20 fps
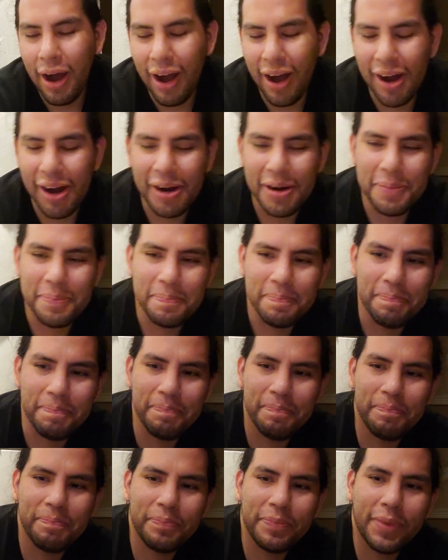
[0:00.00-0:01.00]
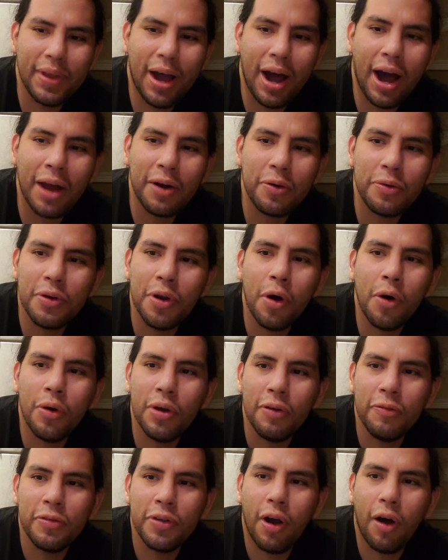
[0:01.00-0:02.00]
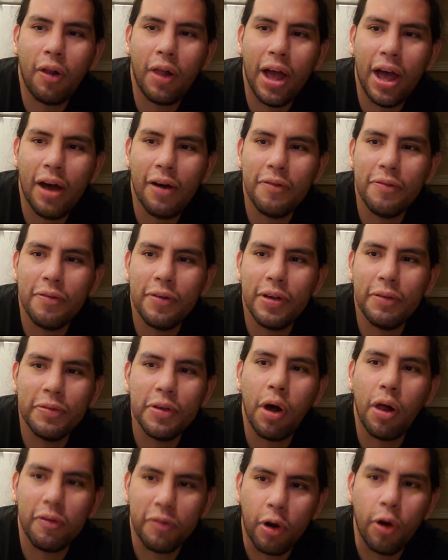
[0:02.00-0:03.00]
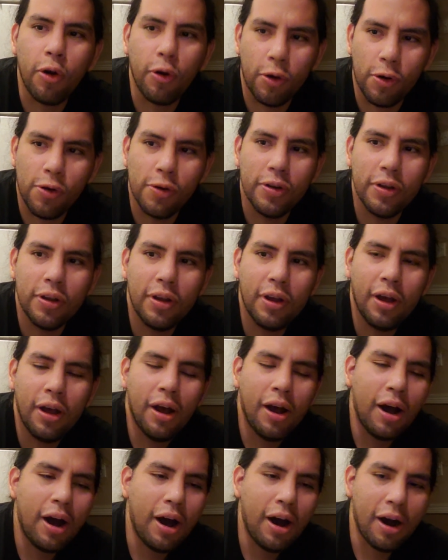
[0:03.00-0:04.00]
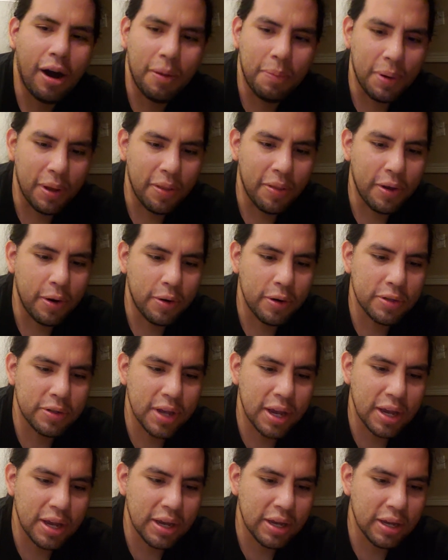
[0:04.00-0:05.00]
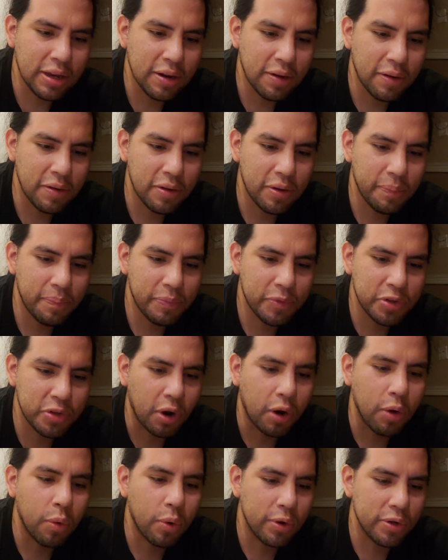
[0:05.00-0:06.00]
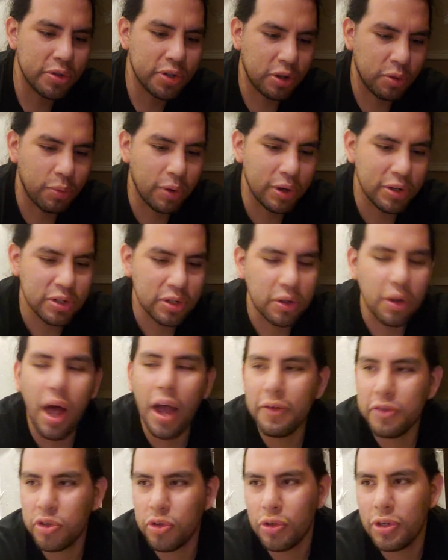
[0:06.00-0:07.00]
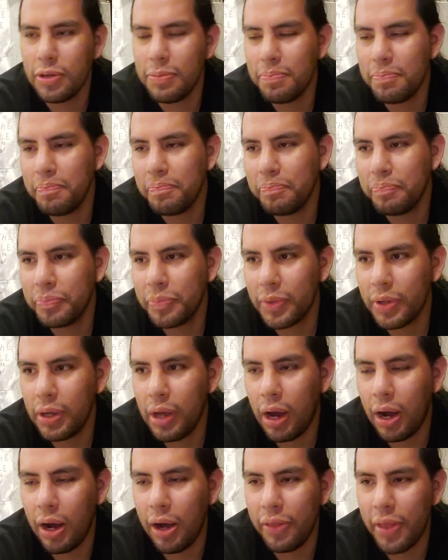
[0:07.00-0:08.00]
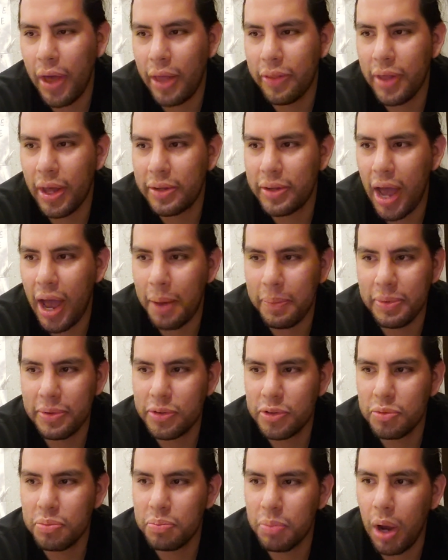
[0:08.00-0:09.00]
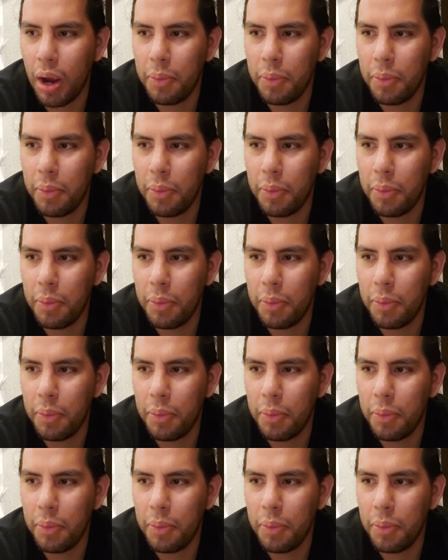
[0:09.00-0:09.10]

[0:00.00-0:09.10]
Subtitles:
I don't know if y'all have heard, but there is a Star Wars Celebration live stream that happens